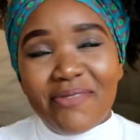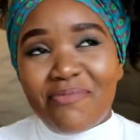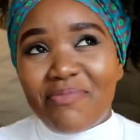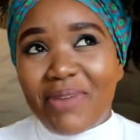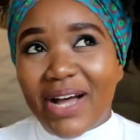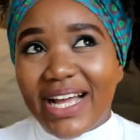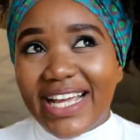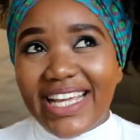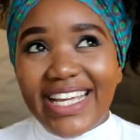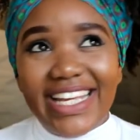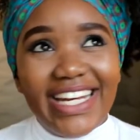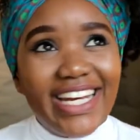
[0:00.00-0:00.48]

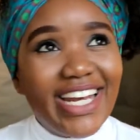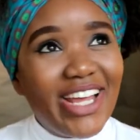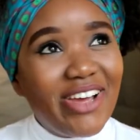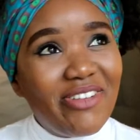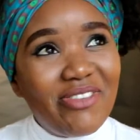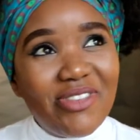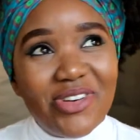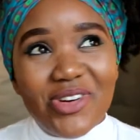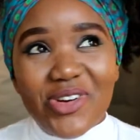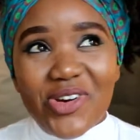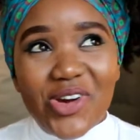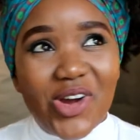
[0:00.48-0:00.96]
by
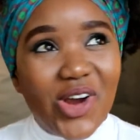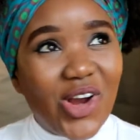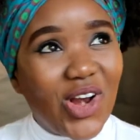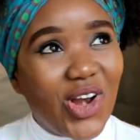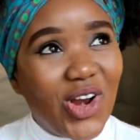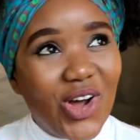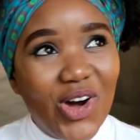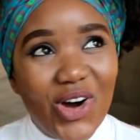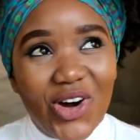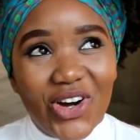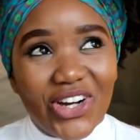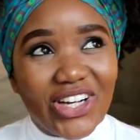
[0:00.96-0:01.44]
11
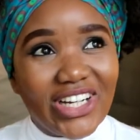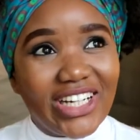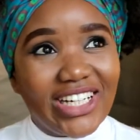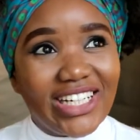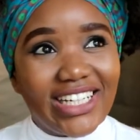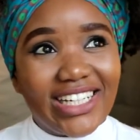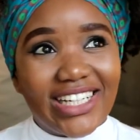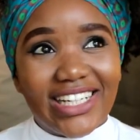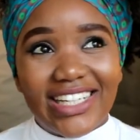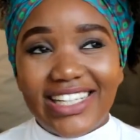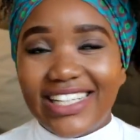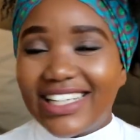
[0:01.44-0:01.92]
o'clock
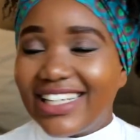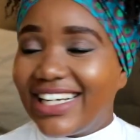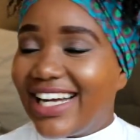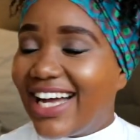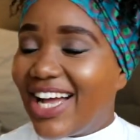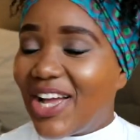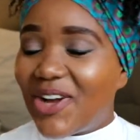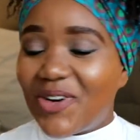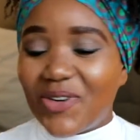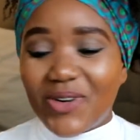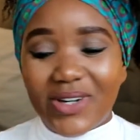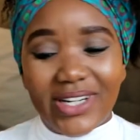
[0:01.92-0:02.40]

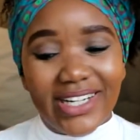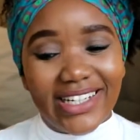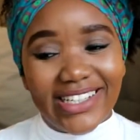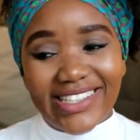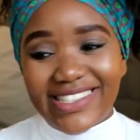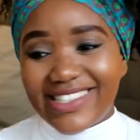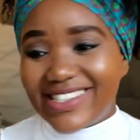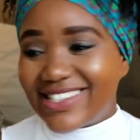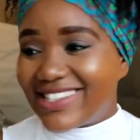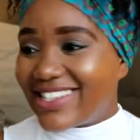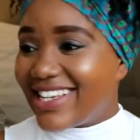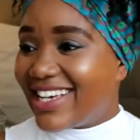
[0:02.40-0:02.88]
I
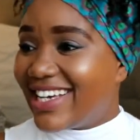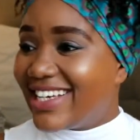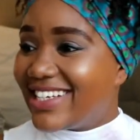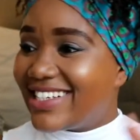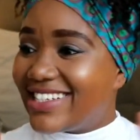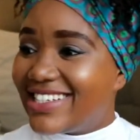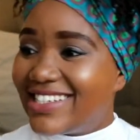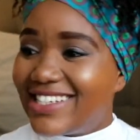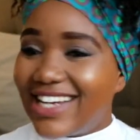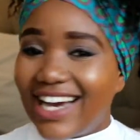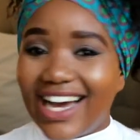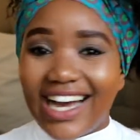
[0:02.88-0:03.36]
was
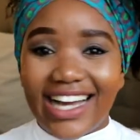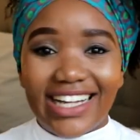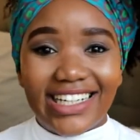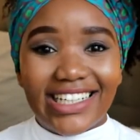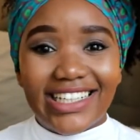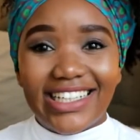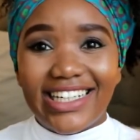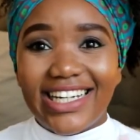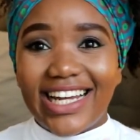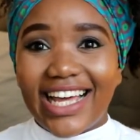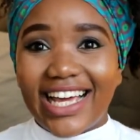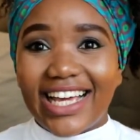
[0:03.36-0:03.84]

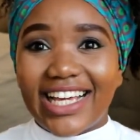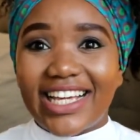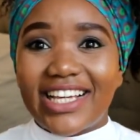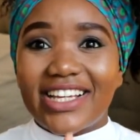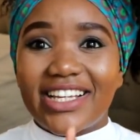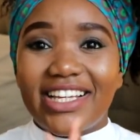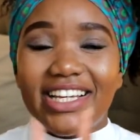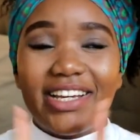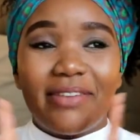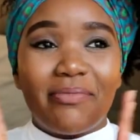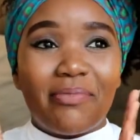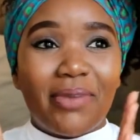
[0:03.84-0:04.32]
done. Like
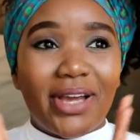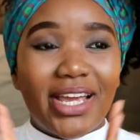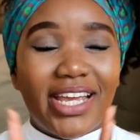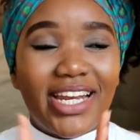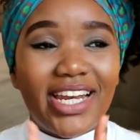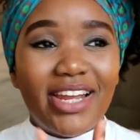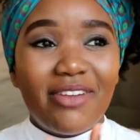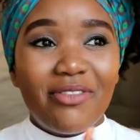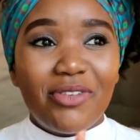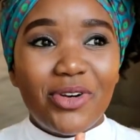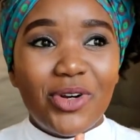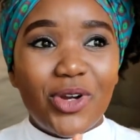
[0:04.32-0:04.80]
by
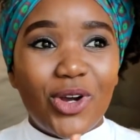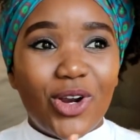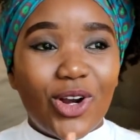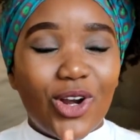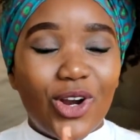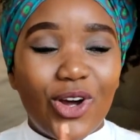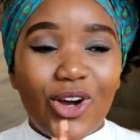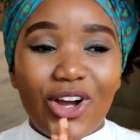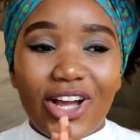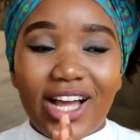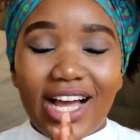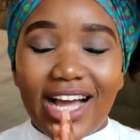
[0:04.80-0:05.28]
11
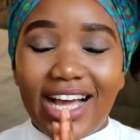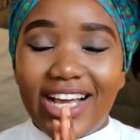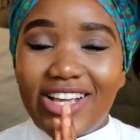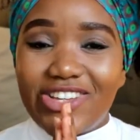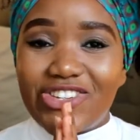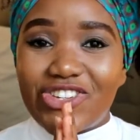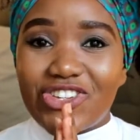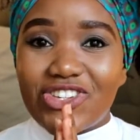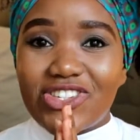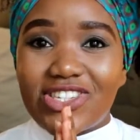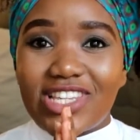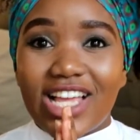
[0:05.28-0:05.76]
o'clock I
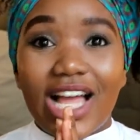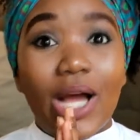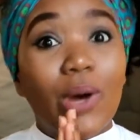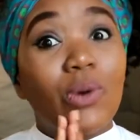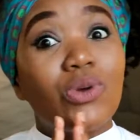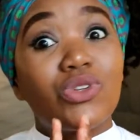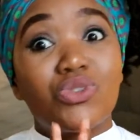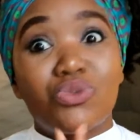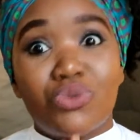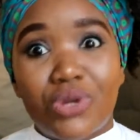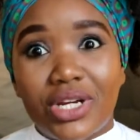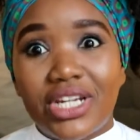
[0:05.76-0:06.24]

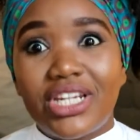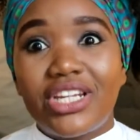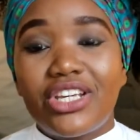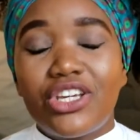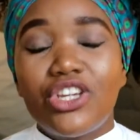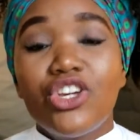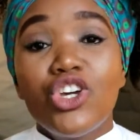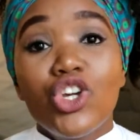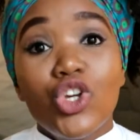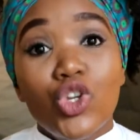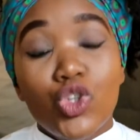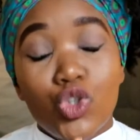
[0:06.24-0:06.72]
was
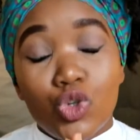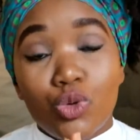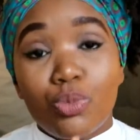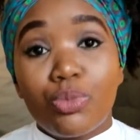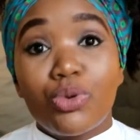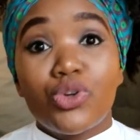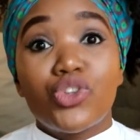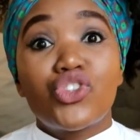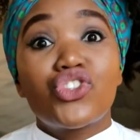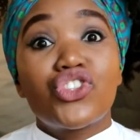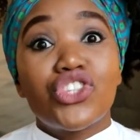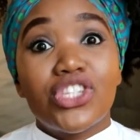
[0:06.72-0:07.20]
ready to
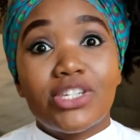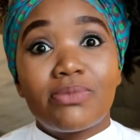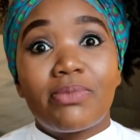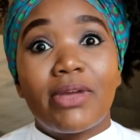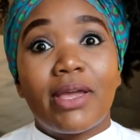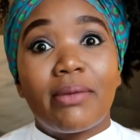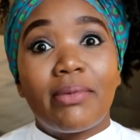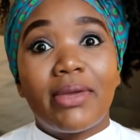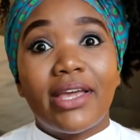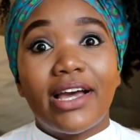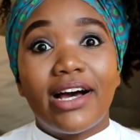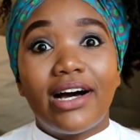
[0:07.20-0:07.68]
push this
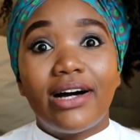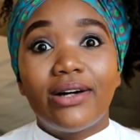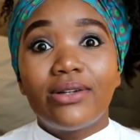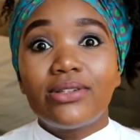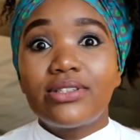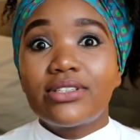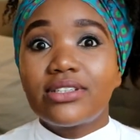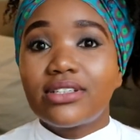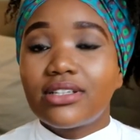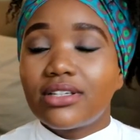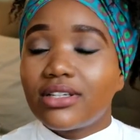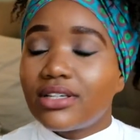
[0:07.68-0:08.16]
baby
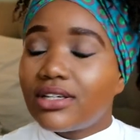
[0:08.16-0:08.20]
out.